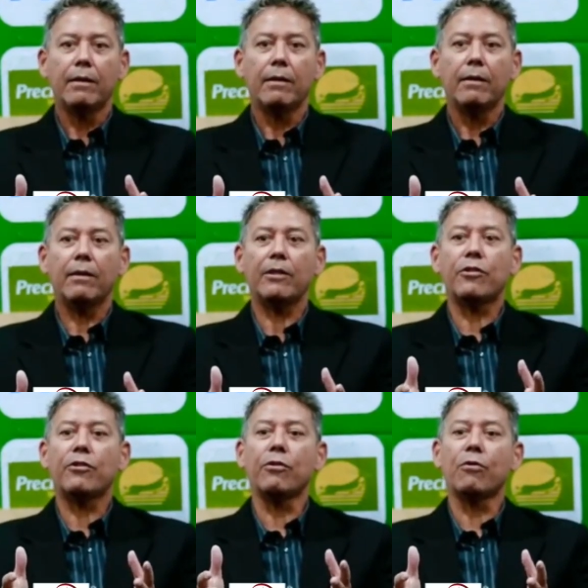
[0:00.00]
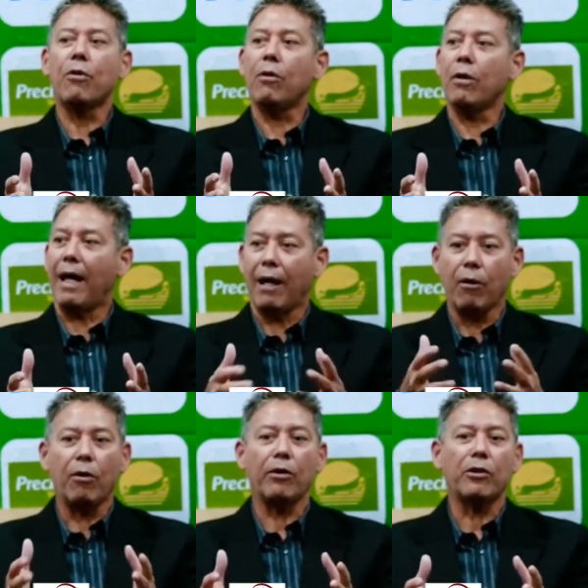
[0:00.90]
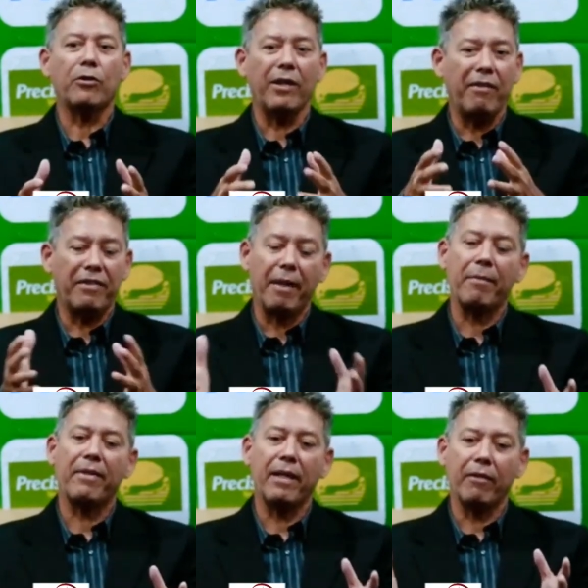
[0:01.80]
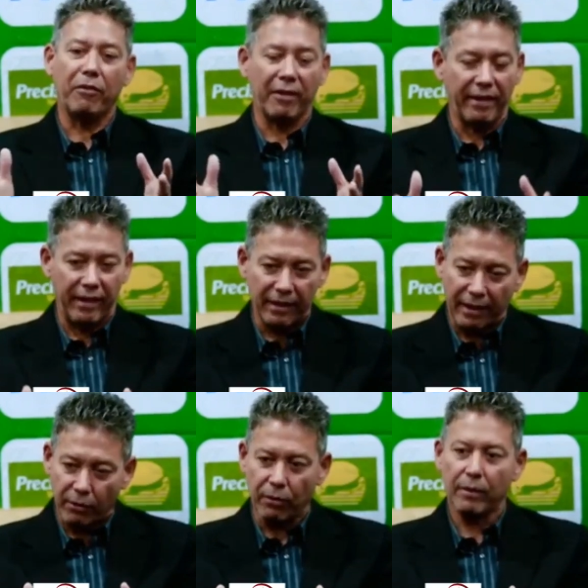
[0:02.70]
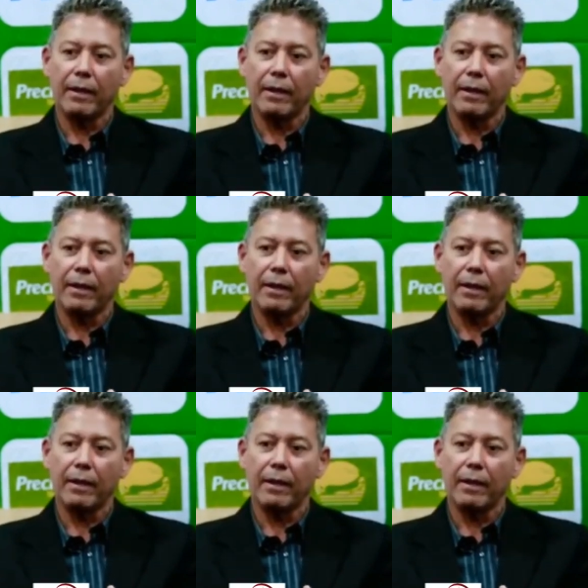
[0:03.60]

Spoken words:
not to go alone, not to give something for Singida, no.